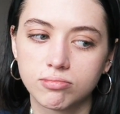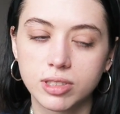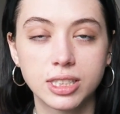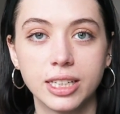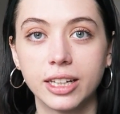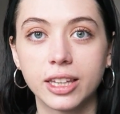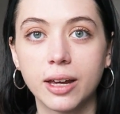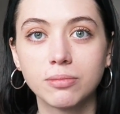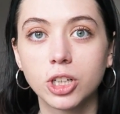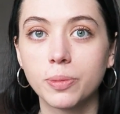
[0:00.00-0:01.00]
seeing
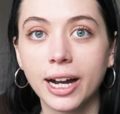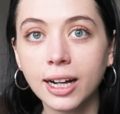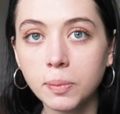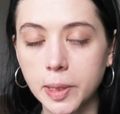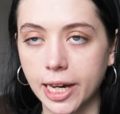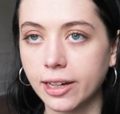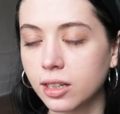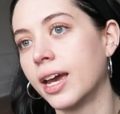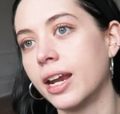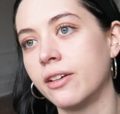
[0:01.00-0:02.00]
them go back up
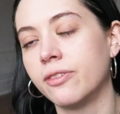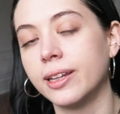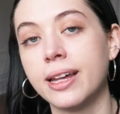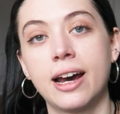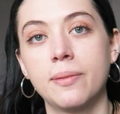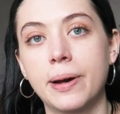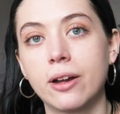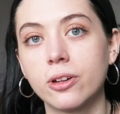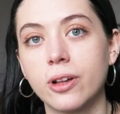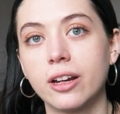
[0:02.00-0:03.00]
again. And I've read that
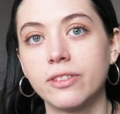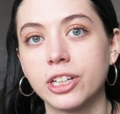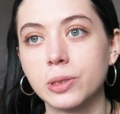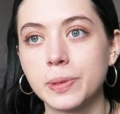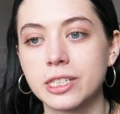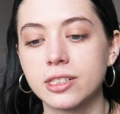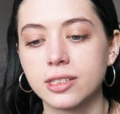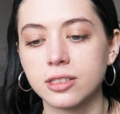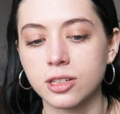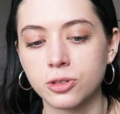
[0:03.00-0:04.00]
about a lot of other
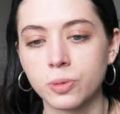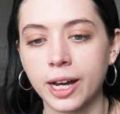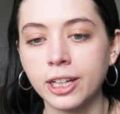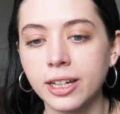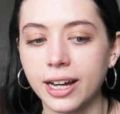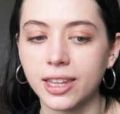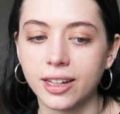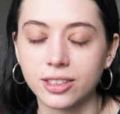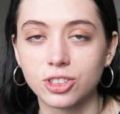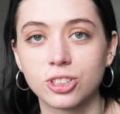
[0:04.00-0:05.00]
businesses as well. I
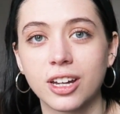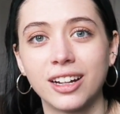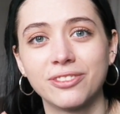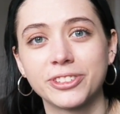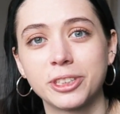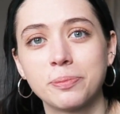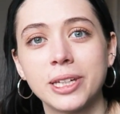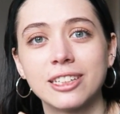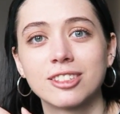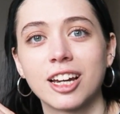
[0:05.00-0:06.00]
think it's just kind of going to
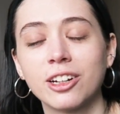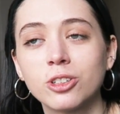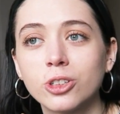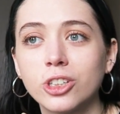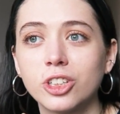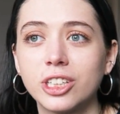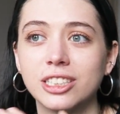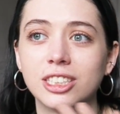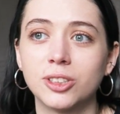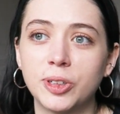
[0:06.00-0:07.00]
be a cycle
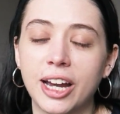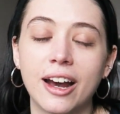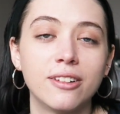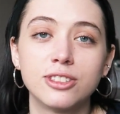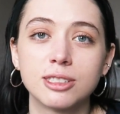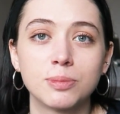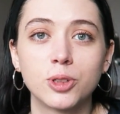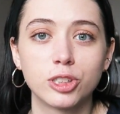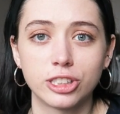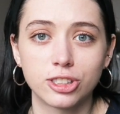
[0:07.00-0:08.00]
until we have some
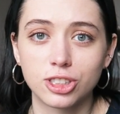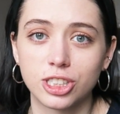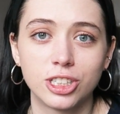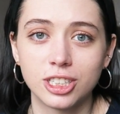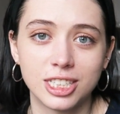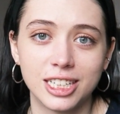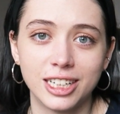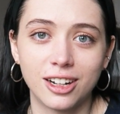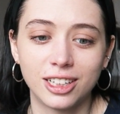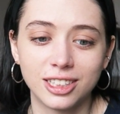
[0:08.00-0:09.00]
more
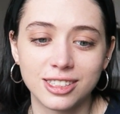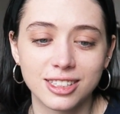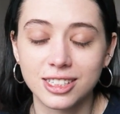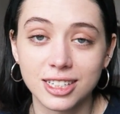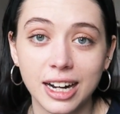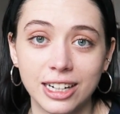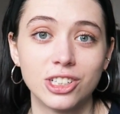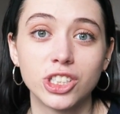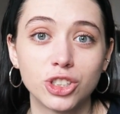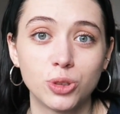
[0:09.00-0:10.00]
certainty on this
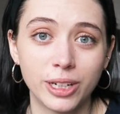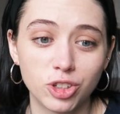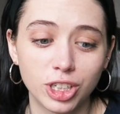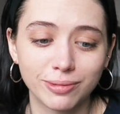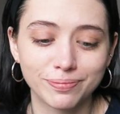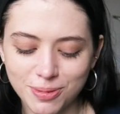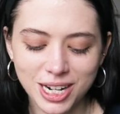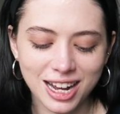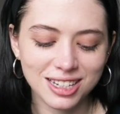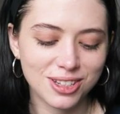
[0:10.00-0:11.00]
entire situation. Someone
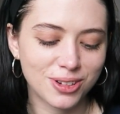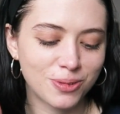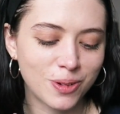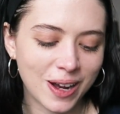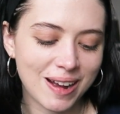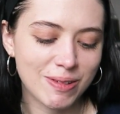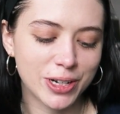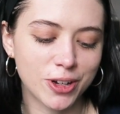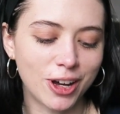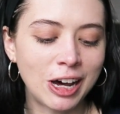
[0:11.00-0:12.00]
asked what I
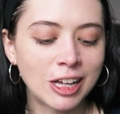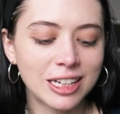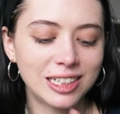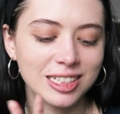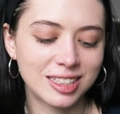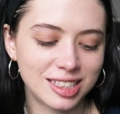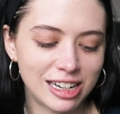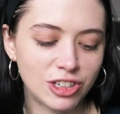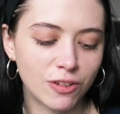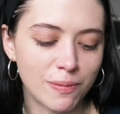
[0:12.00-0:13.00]
would call this
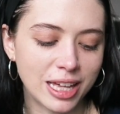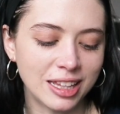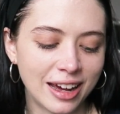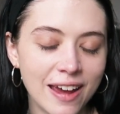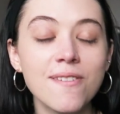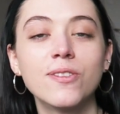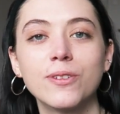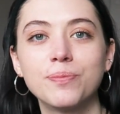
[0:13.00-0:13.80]
stage of my life,